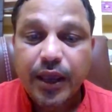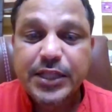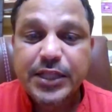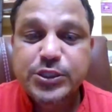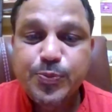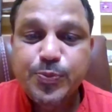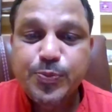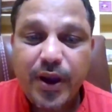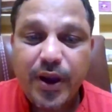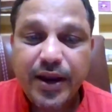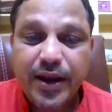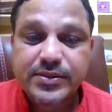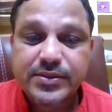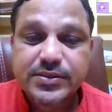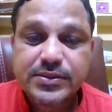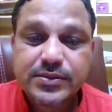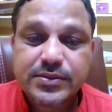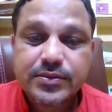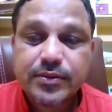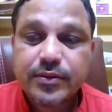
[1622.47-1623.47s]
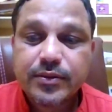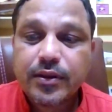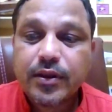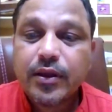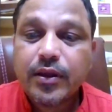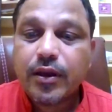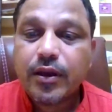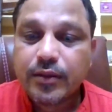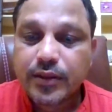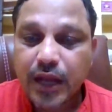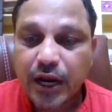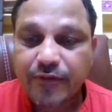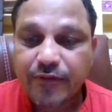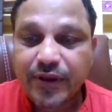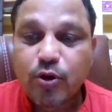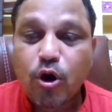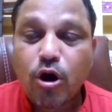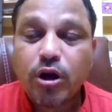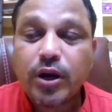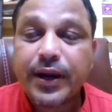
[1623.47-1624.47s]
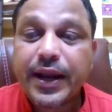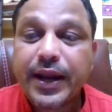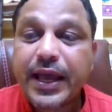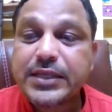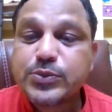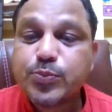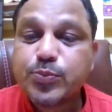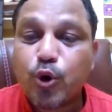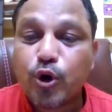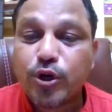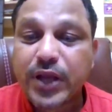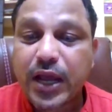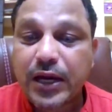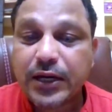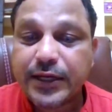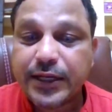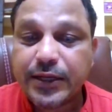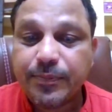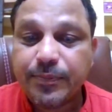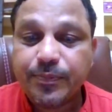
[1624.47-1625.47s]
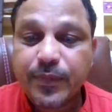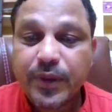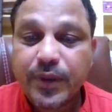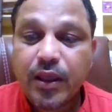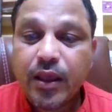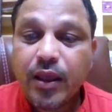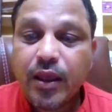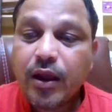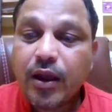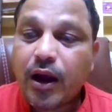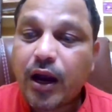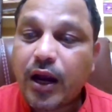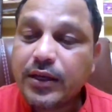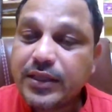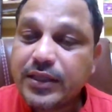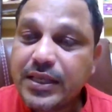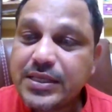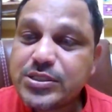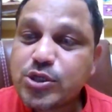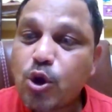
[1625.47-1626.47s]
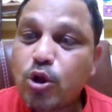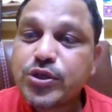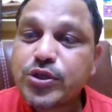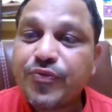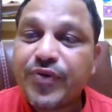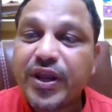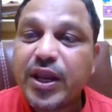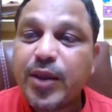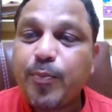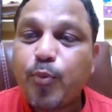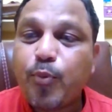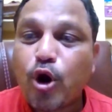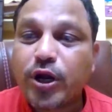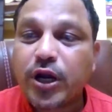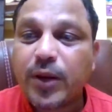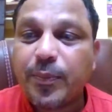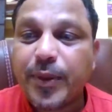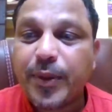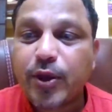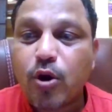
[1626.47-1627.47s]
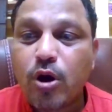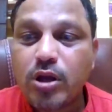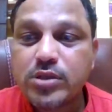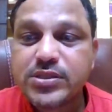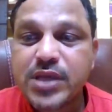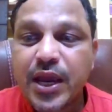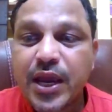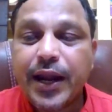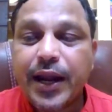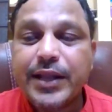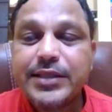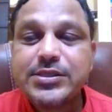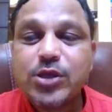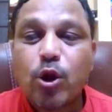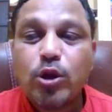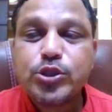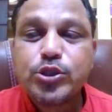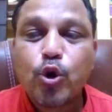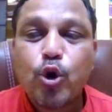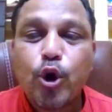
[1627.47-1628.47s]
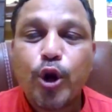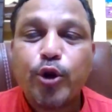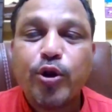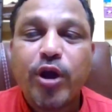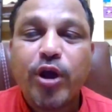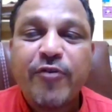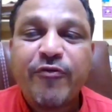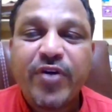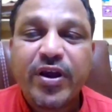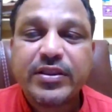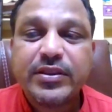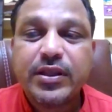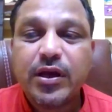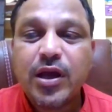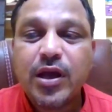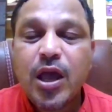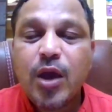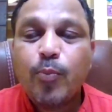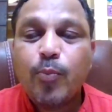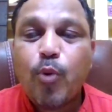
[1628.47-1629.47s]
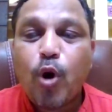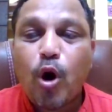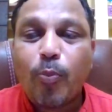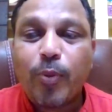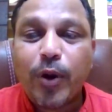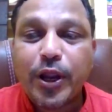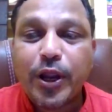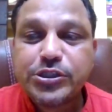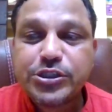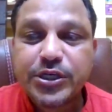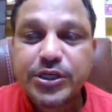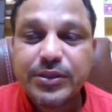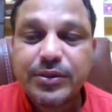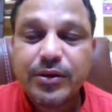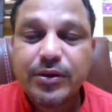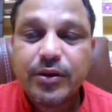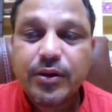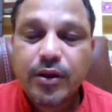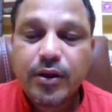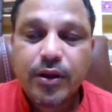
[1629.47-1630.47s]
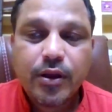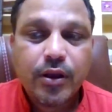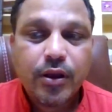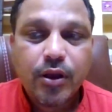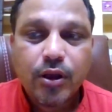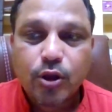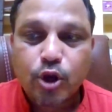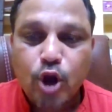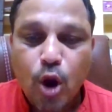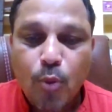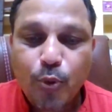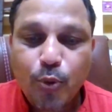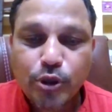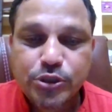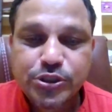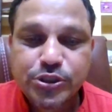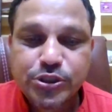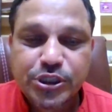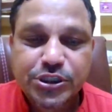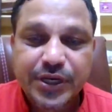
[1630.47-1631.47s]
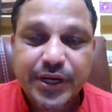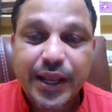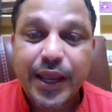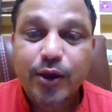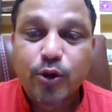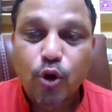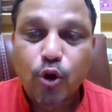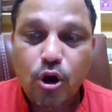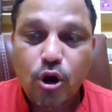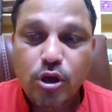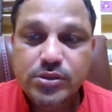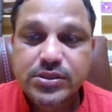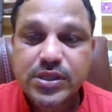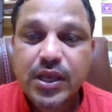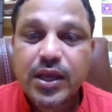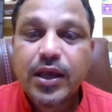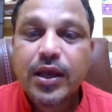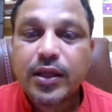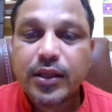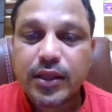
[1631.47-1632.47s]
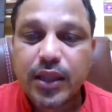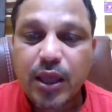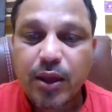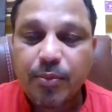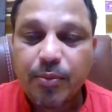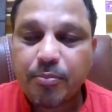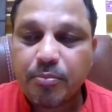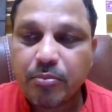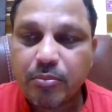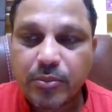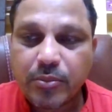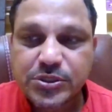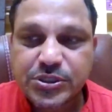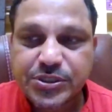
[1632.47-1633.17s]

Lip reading: expires, that we call it as mortality. And this is also very important because it is also going to affect the population composition across the